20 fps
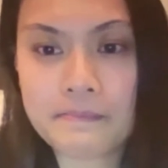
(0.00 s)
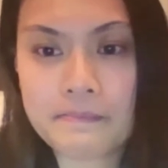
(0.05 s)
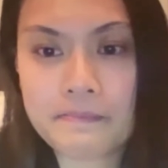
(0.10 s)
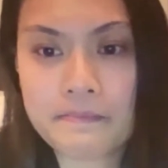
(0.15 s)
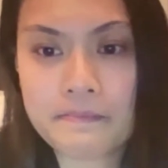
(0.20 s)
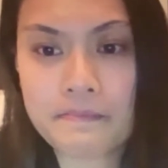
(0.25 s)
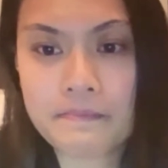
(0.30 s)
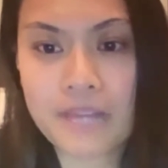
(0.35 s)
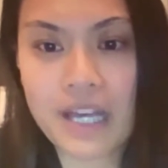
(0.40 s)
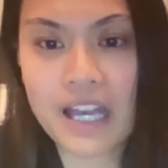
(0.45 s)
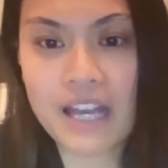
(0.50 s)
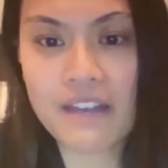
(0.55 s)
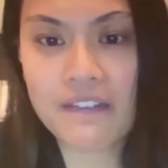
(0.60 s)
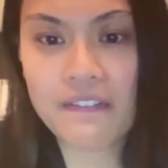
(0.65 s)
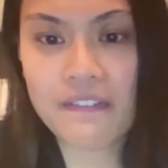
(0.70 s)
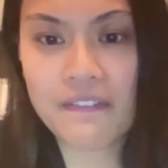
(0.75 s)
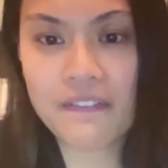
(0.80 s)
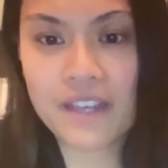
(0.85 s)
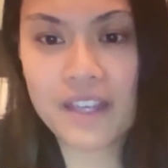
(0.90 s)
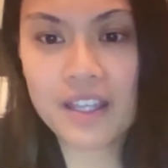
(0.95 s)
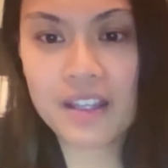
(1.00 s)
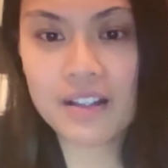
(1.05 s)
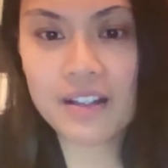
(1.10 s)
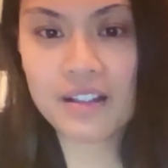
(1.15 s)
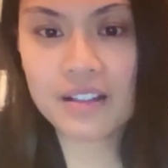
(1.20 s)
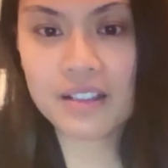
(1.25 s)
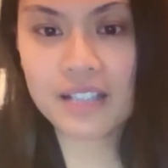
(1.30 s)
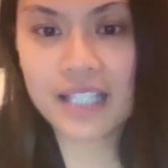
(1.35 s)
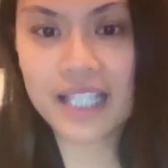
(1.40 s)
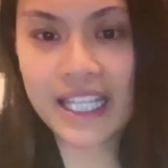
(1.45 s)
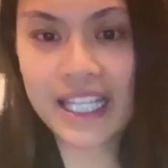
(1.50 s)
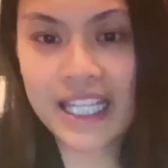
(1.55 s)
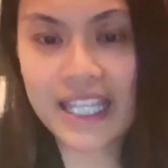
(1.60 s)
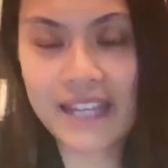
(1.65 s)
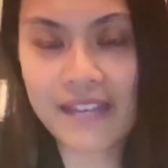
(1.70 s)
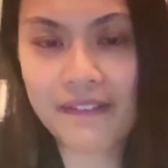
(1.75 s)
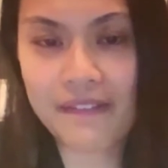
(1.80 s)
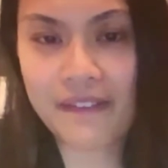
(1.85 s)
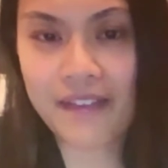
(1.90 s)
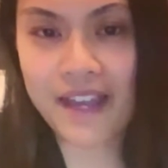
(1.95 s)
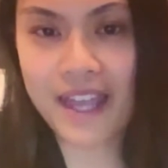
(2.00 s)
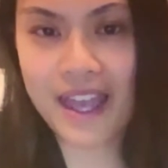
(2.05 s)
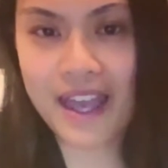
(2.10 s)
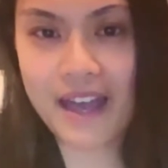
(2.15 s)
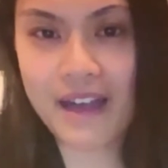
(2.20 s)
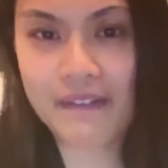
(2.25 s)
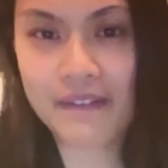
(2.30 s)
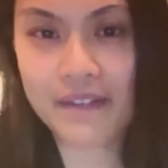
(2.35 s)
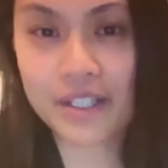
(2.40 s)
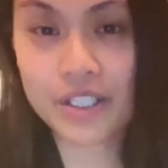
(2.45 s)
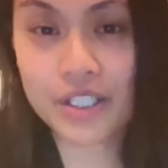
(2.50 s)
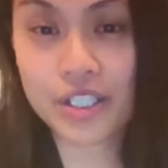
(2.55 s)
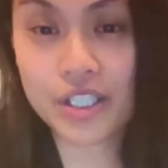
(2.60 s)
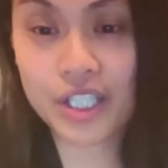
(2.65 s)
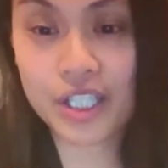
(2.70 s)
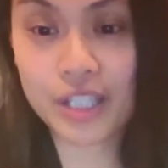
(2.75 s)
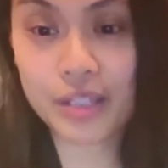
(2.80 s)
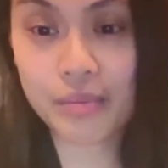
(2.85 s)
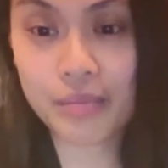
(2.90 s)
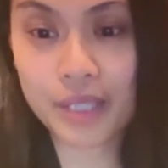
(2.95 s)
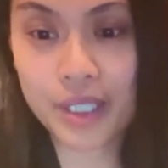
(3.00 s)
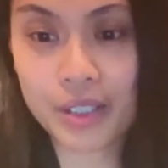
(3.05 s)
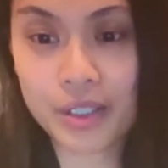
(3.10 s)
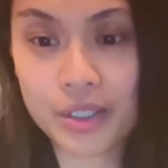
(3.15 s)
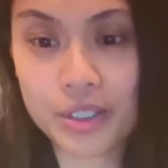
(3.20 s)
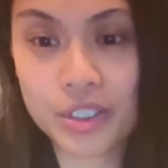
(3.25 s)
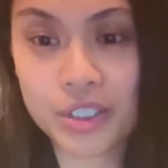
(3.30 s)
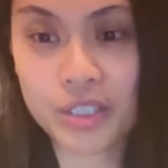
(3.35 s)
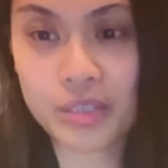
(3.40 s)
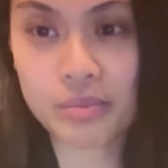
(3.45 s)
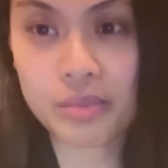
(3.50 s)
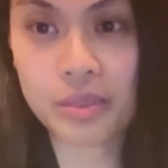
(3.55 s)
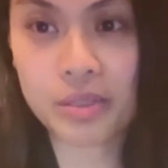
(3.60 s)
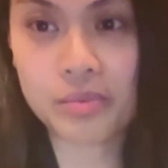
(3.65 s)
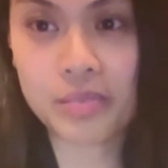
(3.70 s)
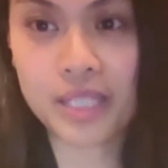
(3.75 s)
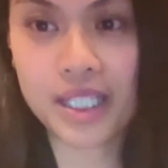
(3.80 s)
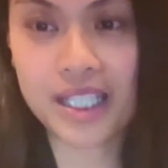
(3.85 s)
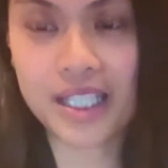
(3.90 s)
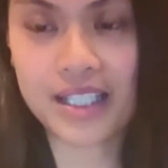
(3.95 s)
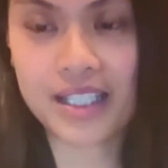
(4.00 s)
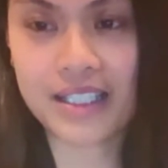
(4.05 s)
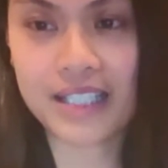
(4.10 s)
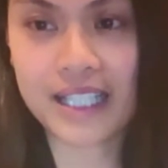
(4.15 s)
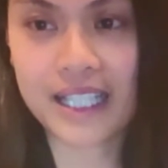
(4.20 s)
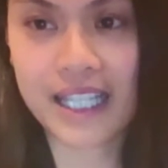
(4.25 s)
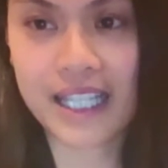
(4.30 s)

I feel like if I have a cheat meal meaning like